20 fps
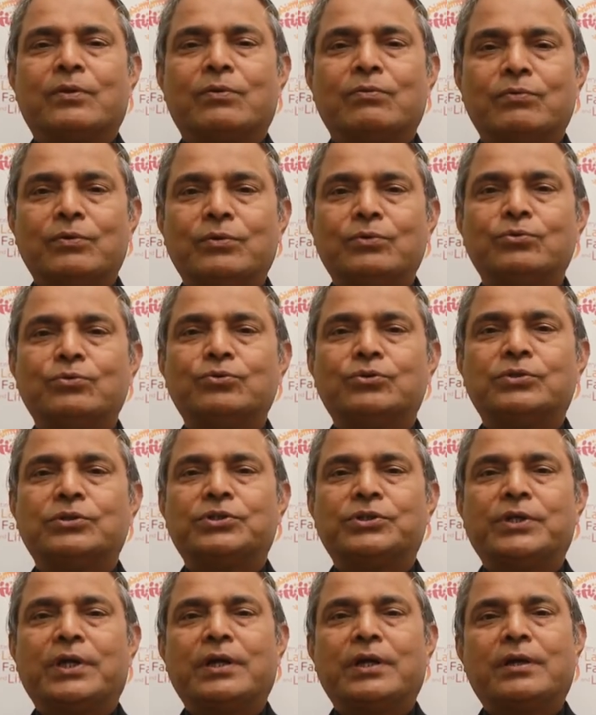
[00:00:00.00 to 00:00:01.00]
views,
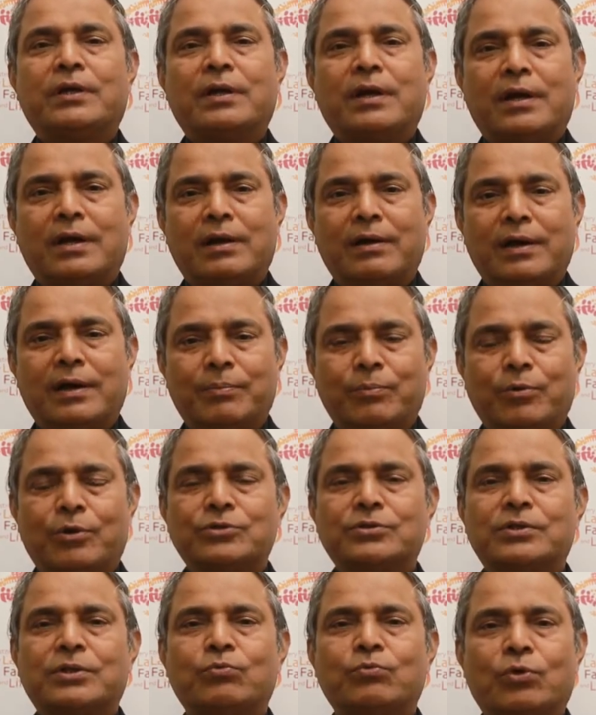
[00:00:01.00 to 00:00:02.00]
share our
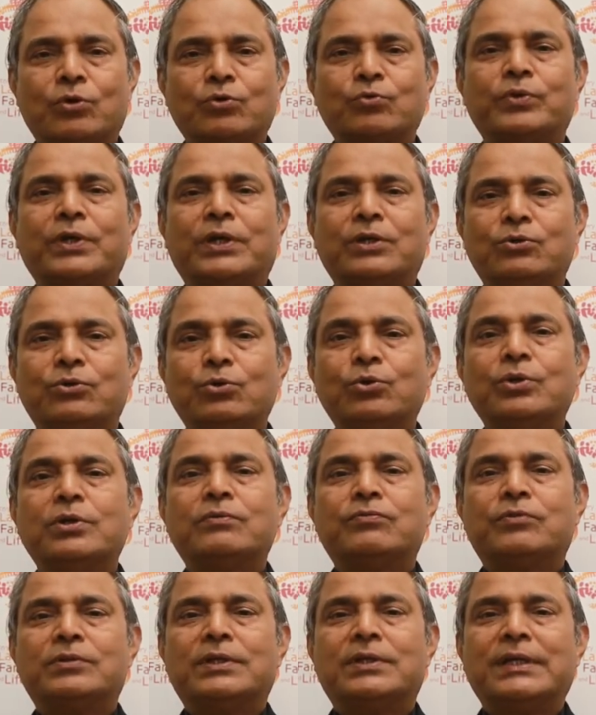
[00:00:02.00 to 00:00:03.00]
apostolate, what we are
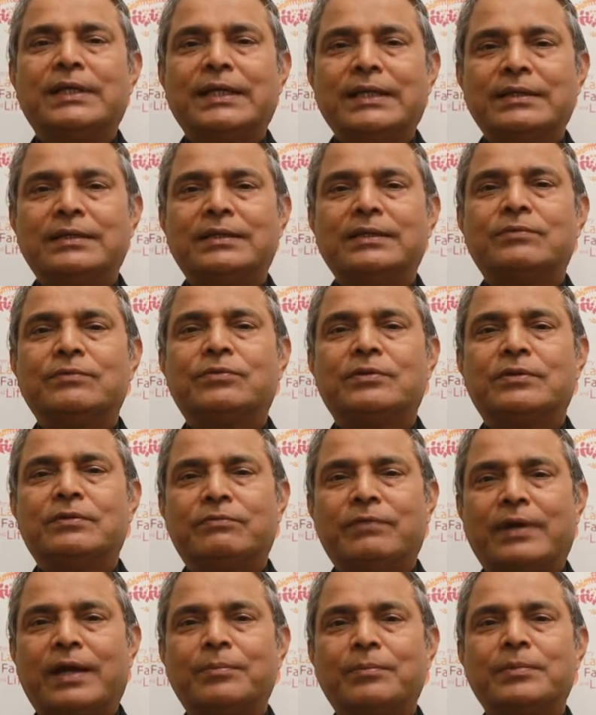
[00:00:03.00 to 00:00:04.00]
doing for the laity, for the
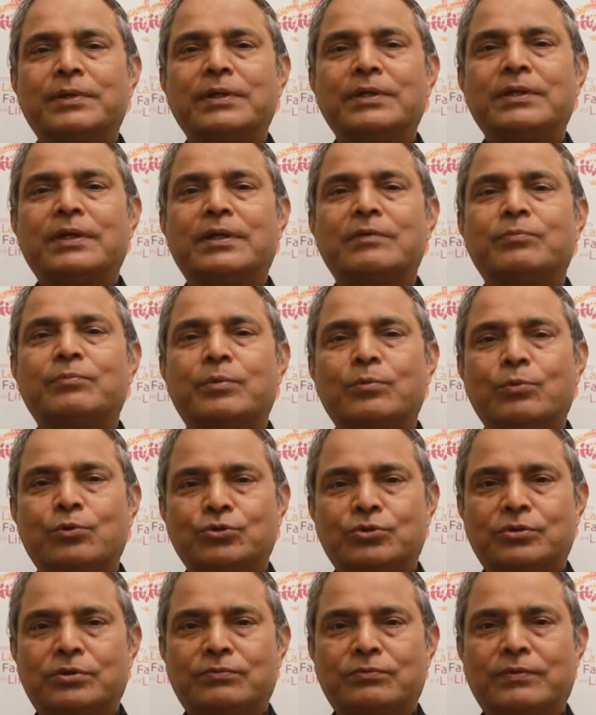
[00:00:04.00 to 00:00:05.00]
family and
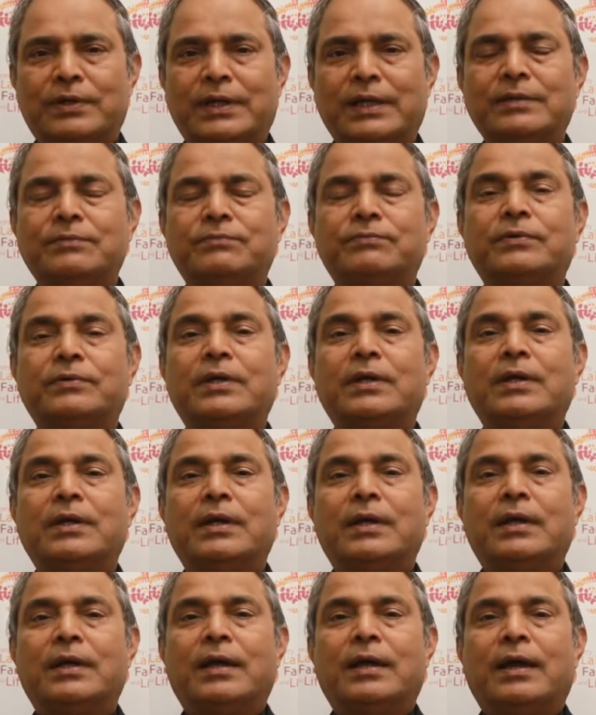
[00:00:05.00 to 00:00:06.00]
promotion of life.
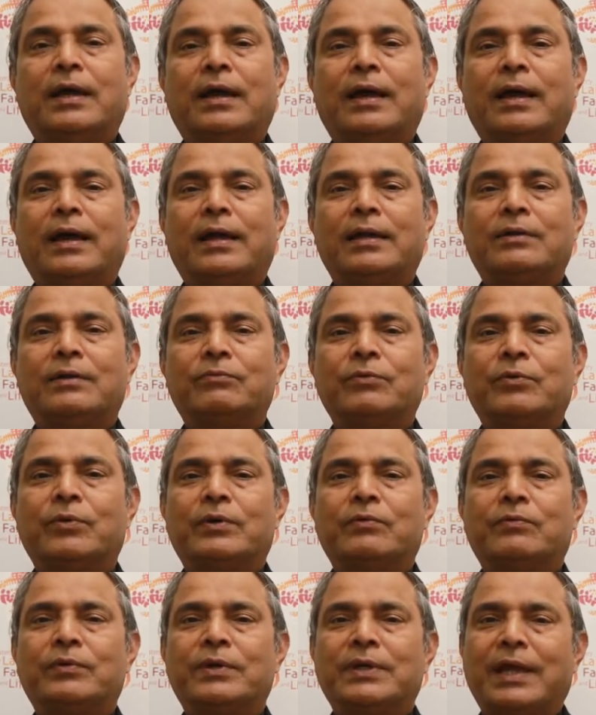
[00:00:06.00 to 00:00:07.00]
And we
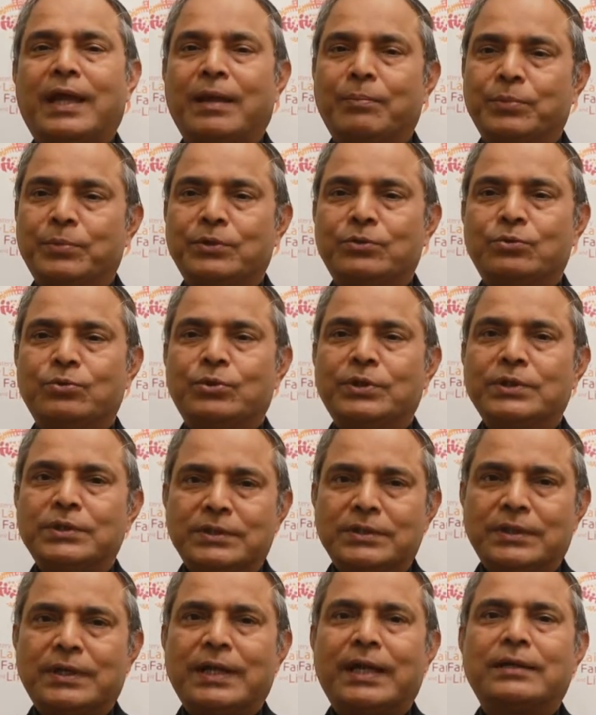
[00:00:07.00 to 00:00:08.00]
were very happy to
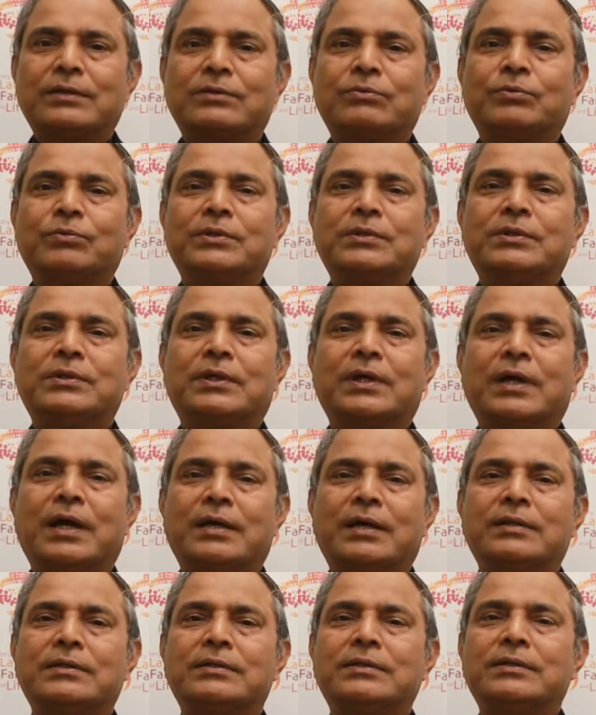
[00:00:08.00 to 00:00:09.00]
interact with the
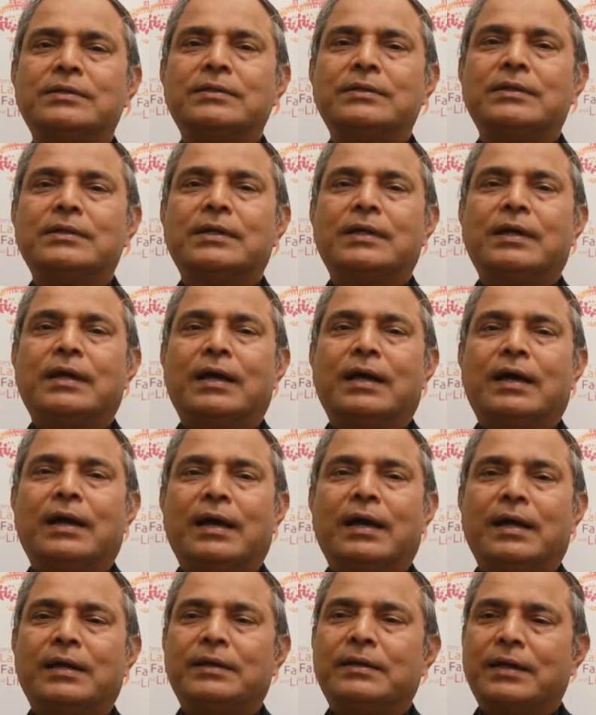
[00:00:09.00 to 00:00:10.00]
cardinal
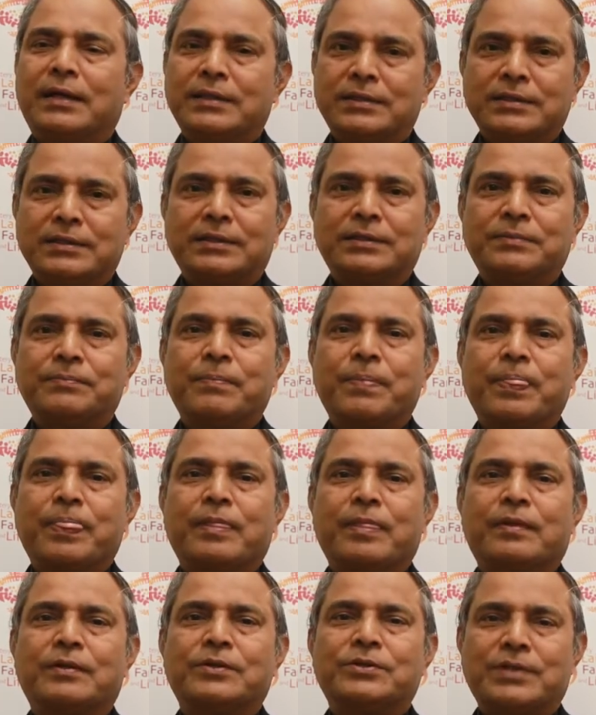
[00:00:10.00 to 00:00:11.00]
and other
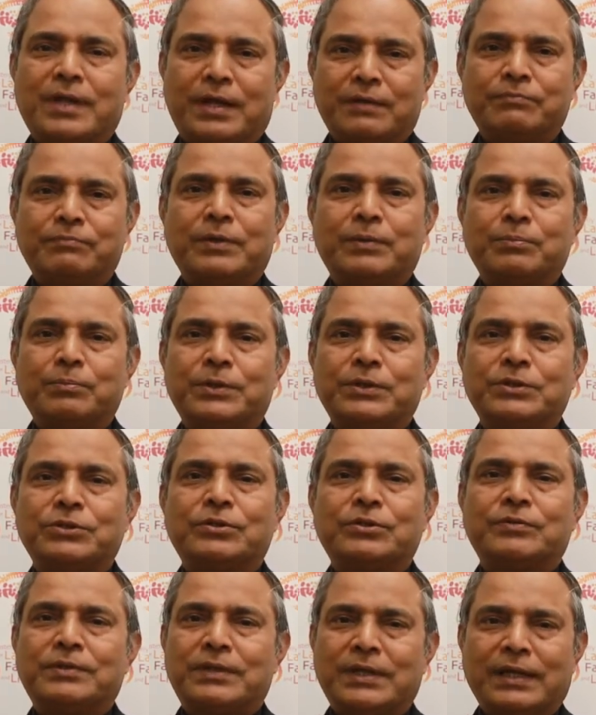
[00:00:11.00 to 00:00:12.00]
staff members
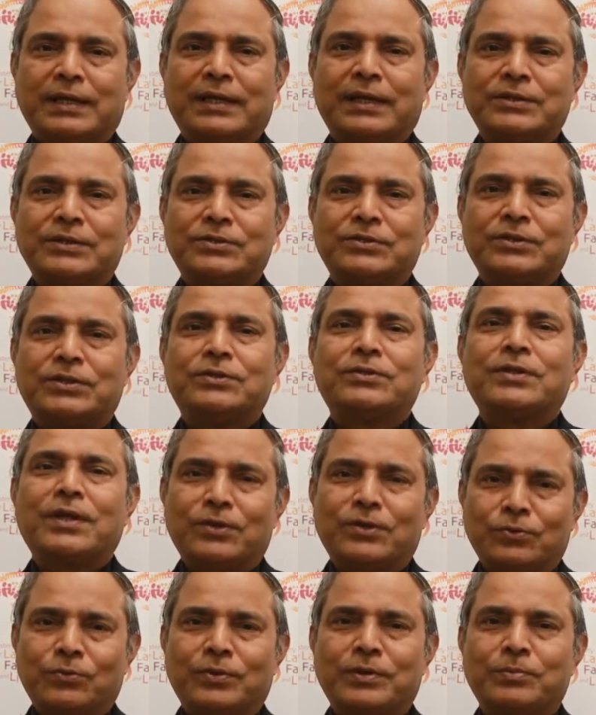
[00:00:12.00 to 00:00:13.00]
of the dicastery.
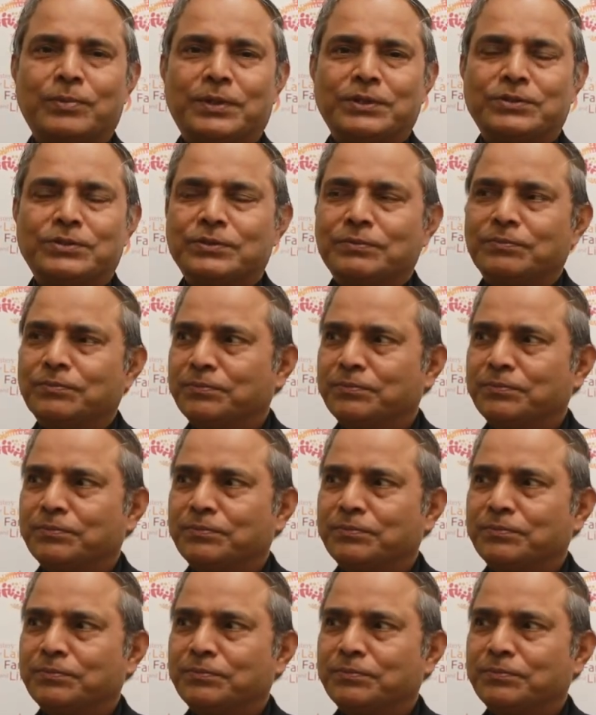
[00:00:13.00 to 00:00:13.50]
Thank you very much.